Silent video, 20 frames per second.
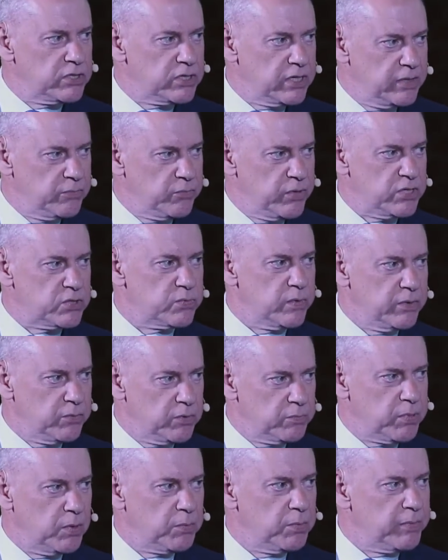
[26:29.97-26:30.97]
in which we
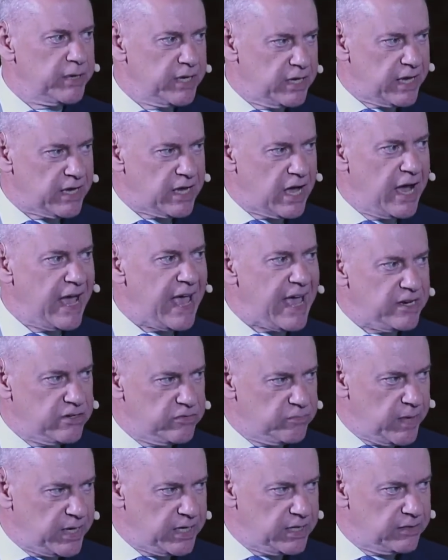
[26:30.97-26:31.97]
were probably ahead
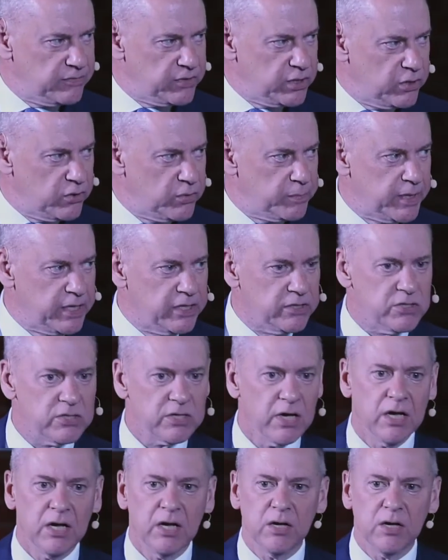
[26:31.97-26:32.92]
of many of the Europeans,